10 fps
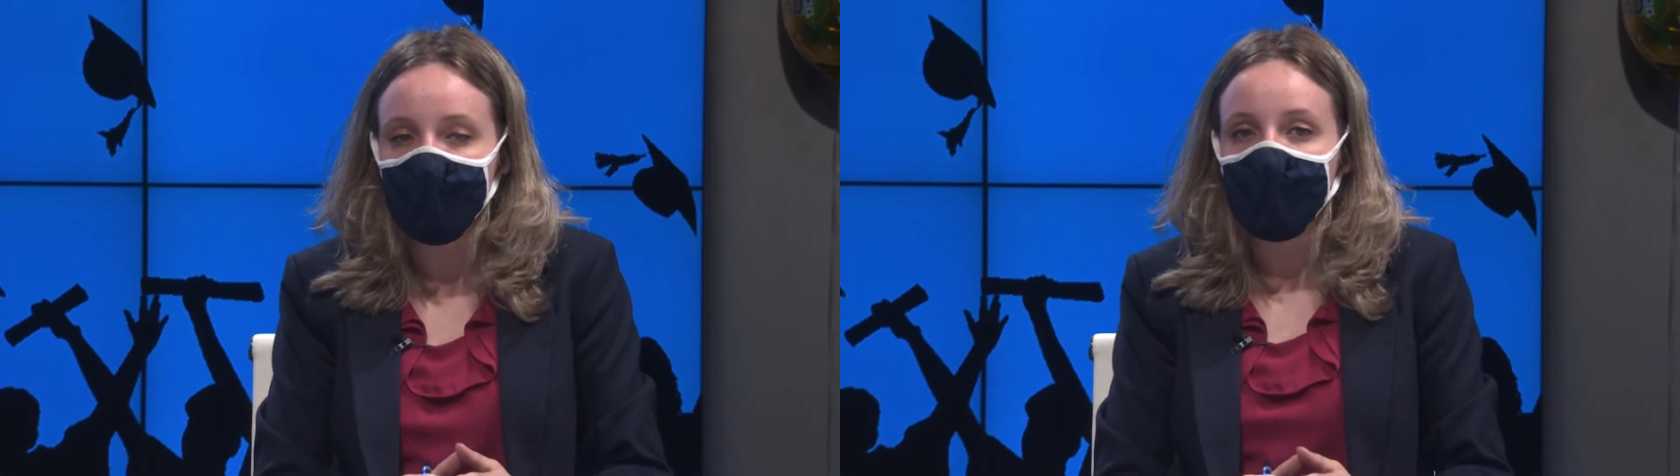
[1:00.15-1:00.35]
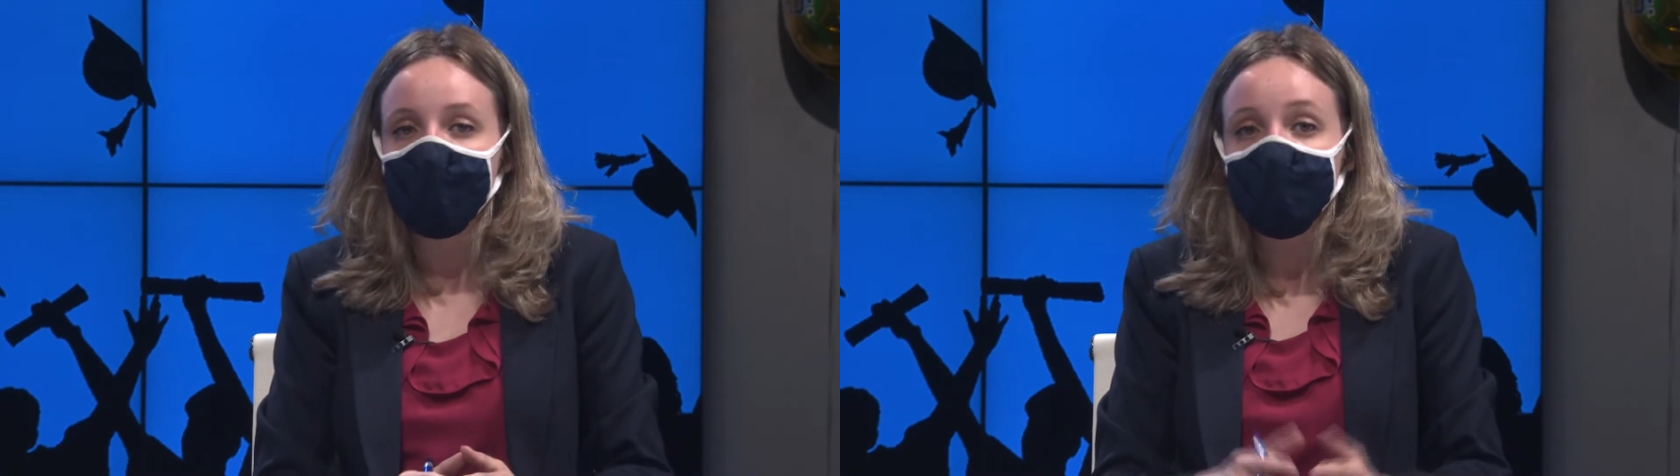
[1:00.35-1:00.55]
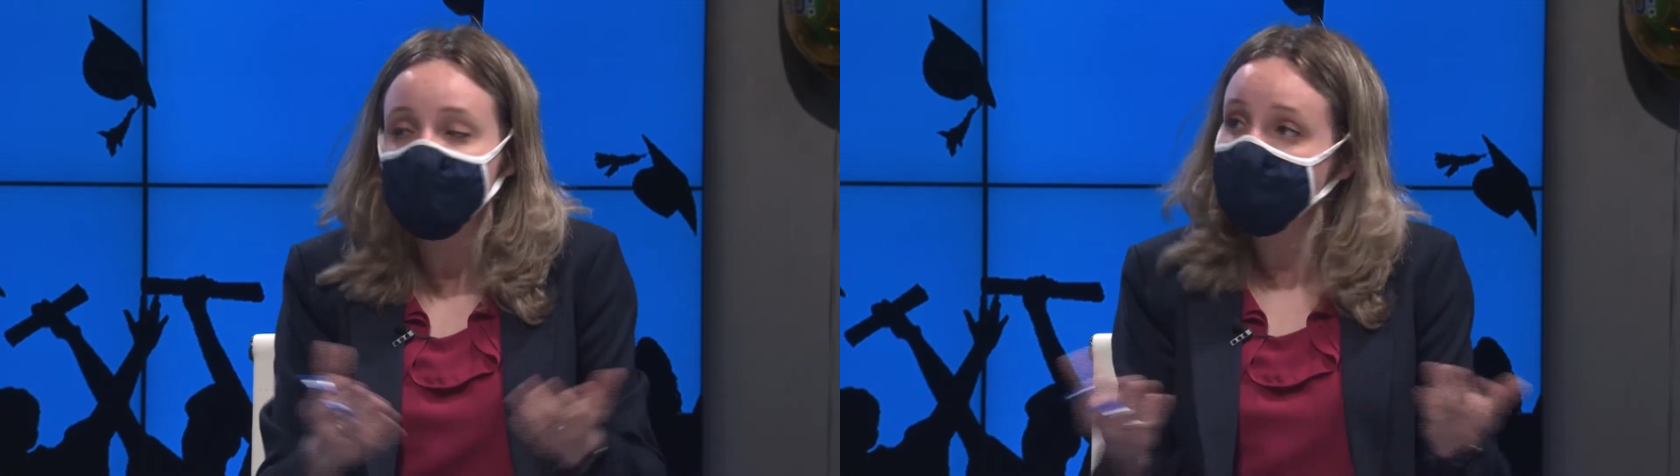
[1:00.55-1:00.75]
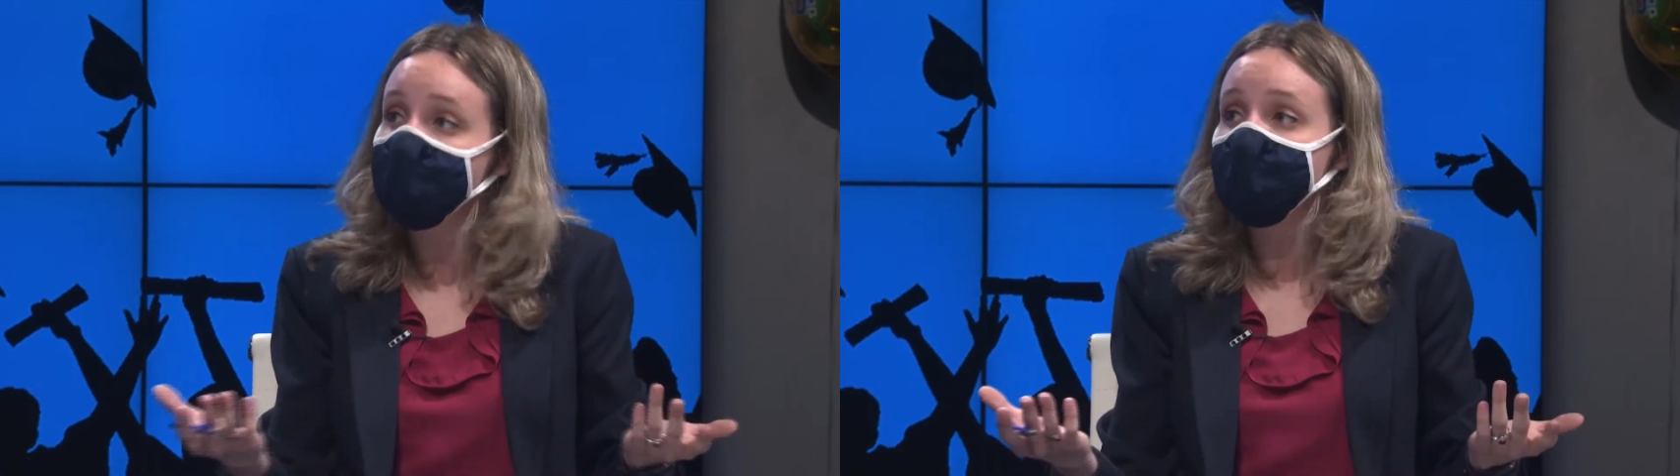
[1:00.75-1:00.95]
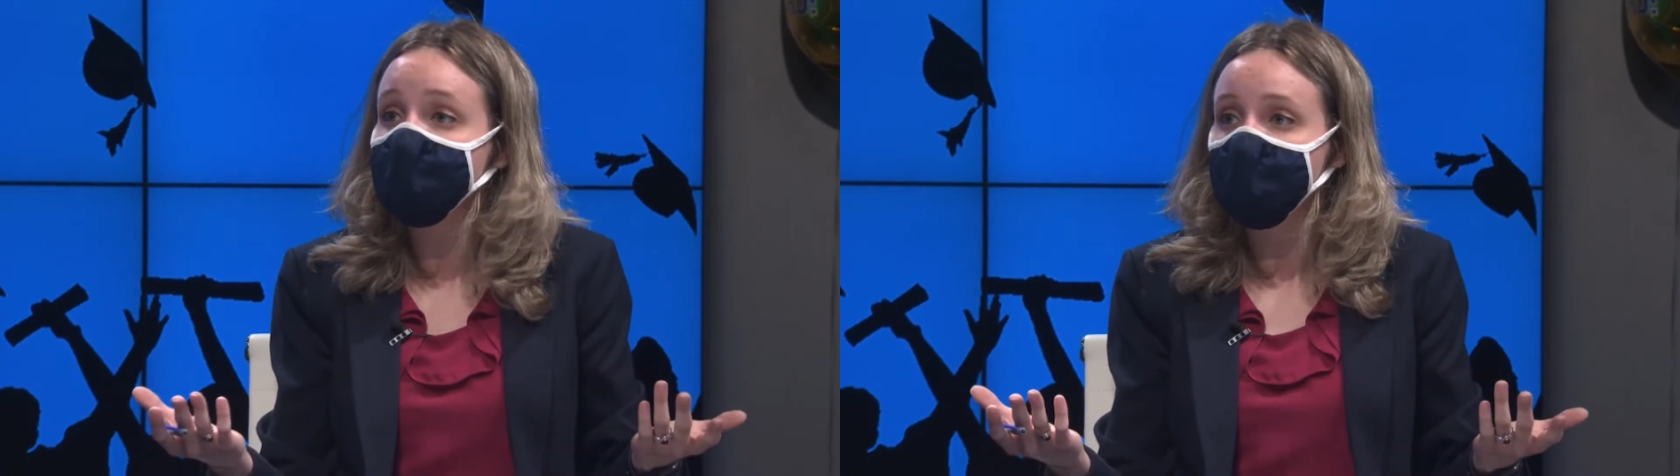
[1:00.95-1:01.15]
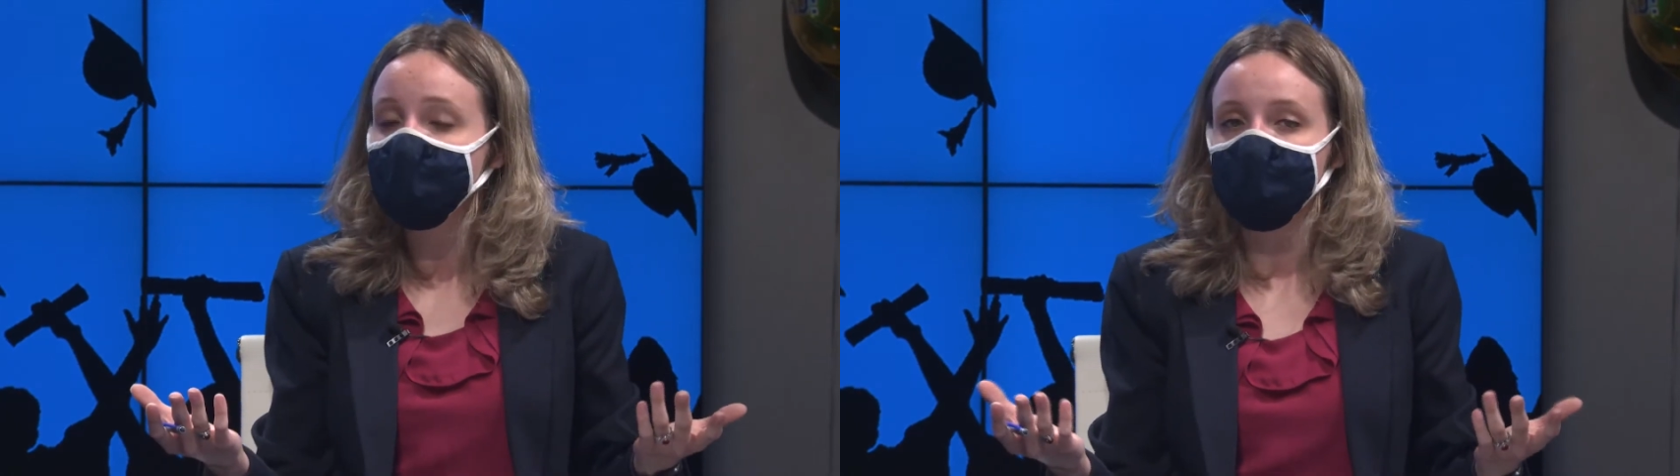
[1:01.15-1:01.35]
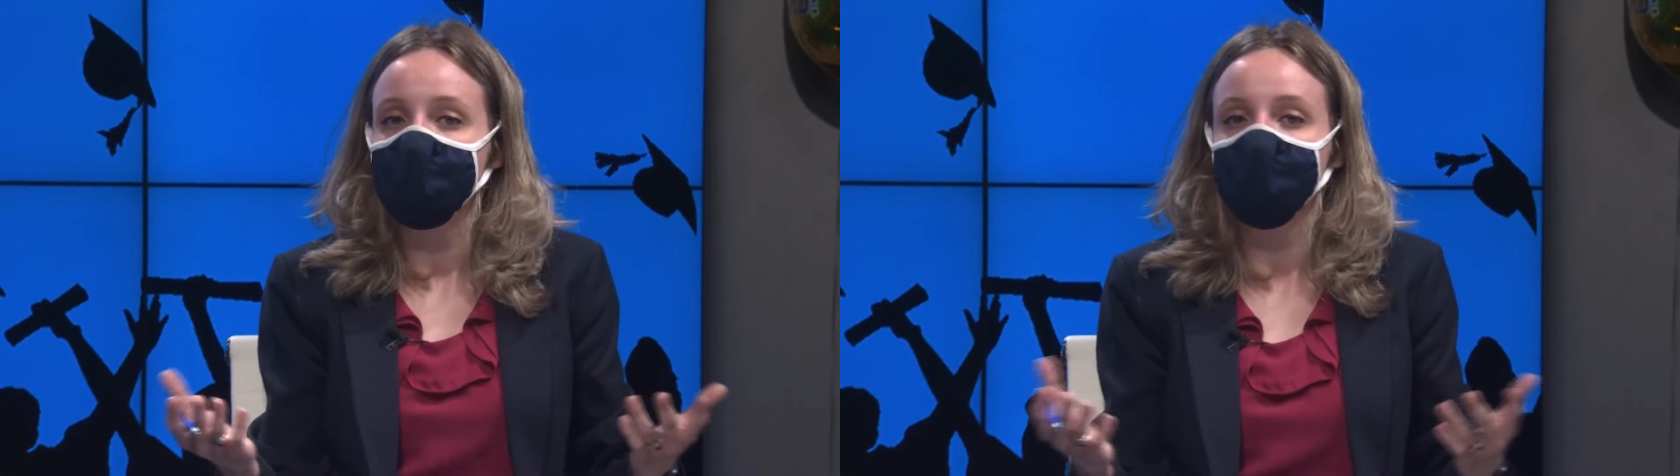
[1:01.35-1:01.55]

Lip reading: he had a 10-9 record,